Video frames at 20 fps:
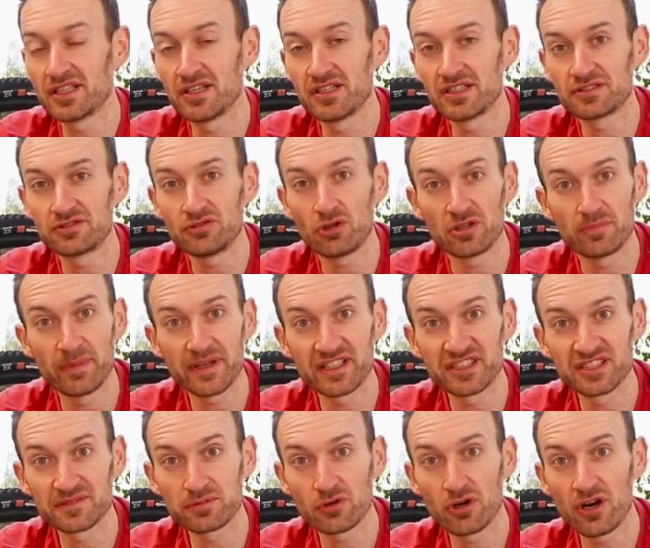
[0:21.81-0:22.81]
So it's not the
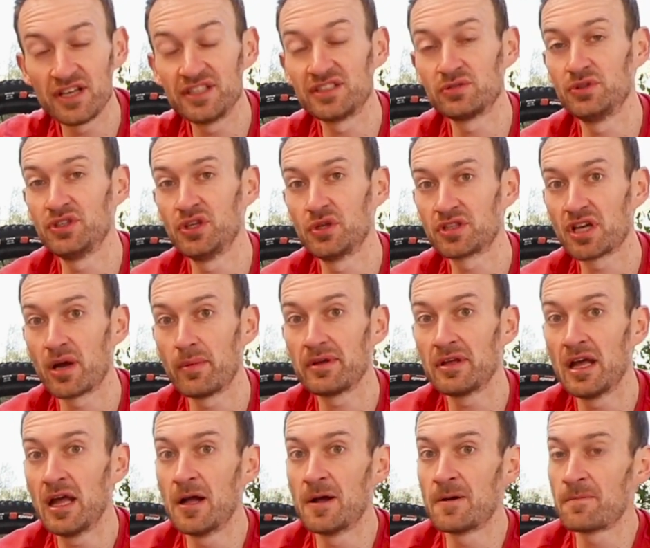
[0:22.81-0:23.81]
biggest surprise. We knew it was
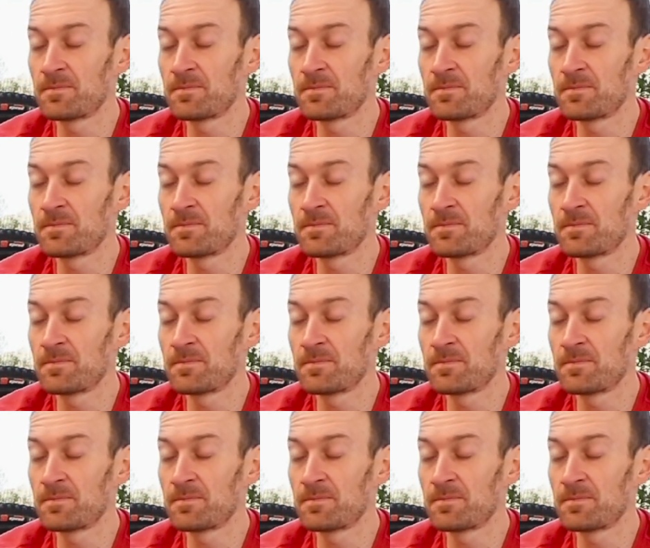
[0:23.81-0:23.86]
coming.